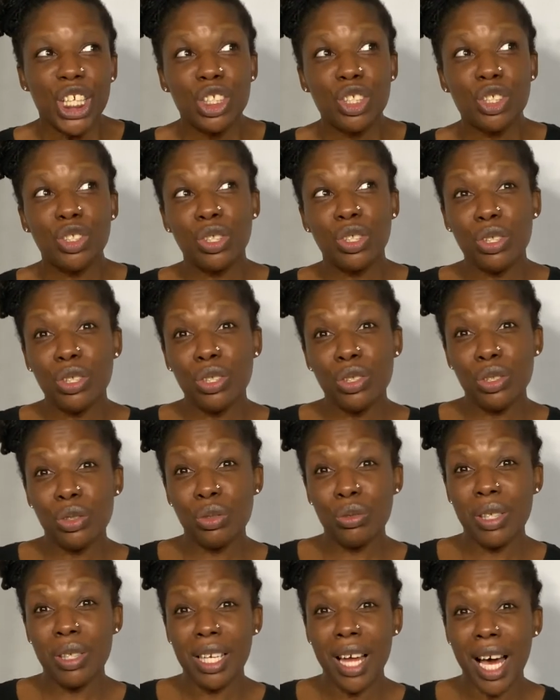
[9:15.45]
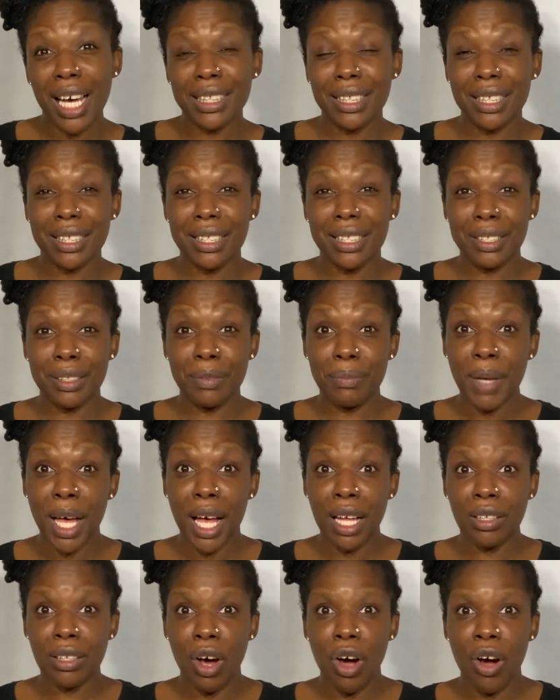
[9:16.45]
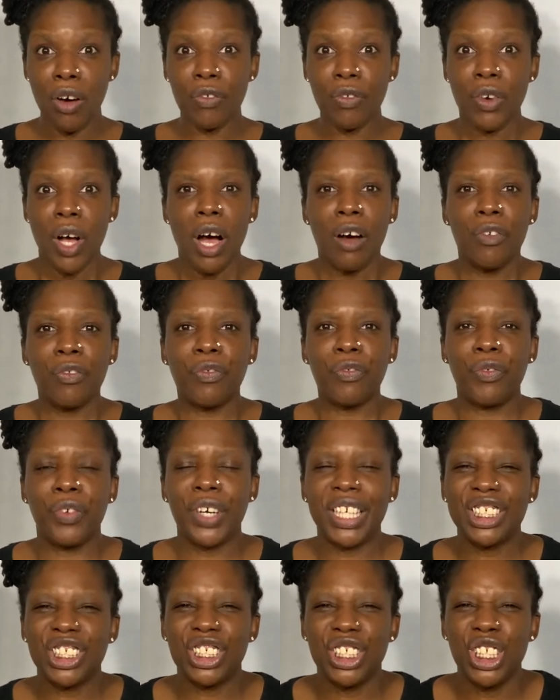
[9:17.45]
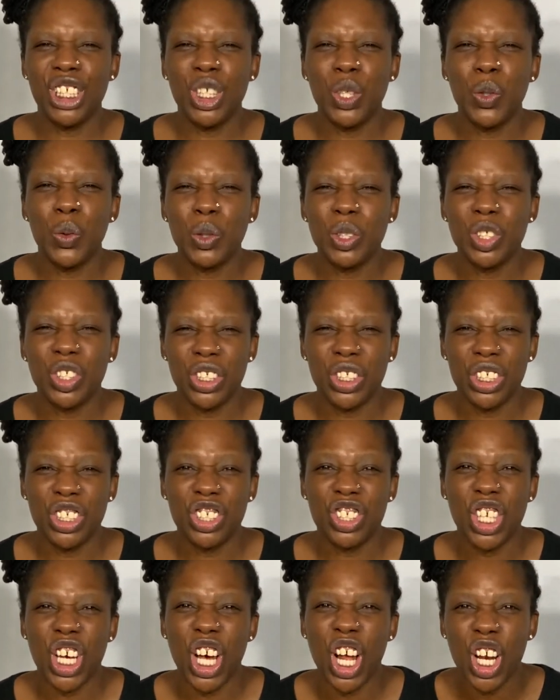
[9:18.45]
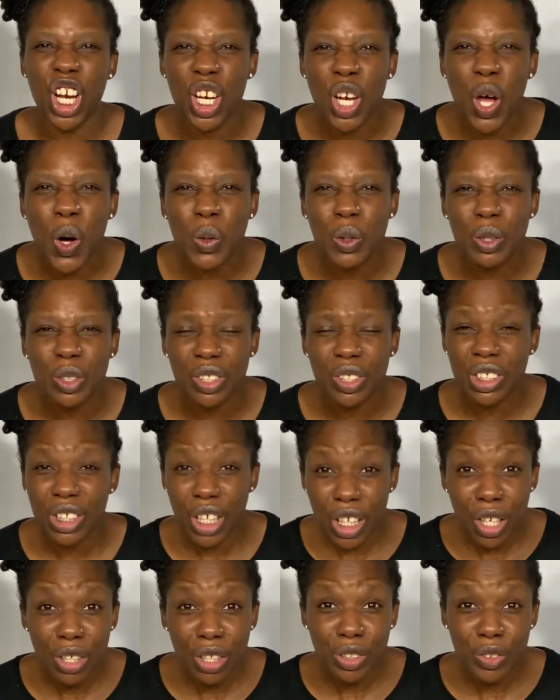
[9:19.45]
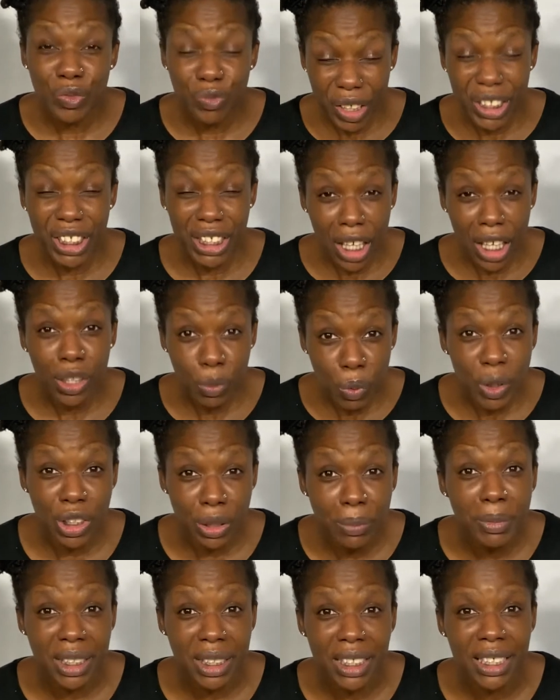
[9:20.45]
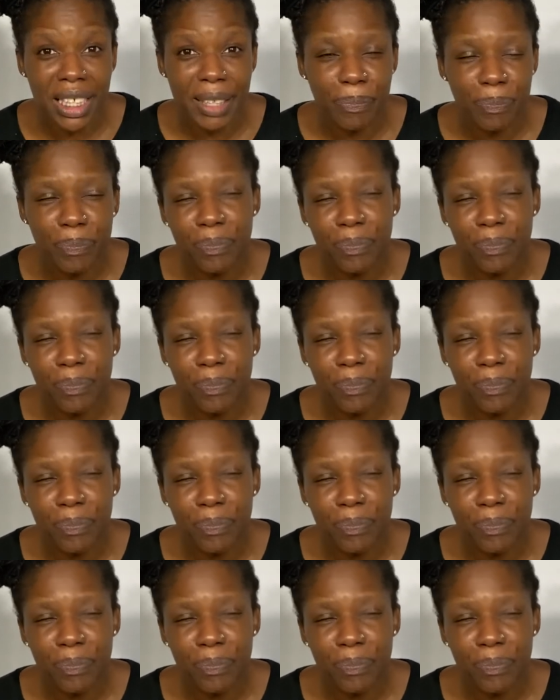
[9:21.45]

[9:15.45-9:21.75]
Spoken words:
Do you like the smell of freshly laundered clothes fresh out of the washing machine?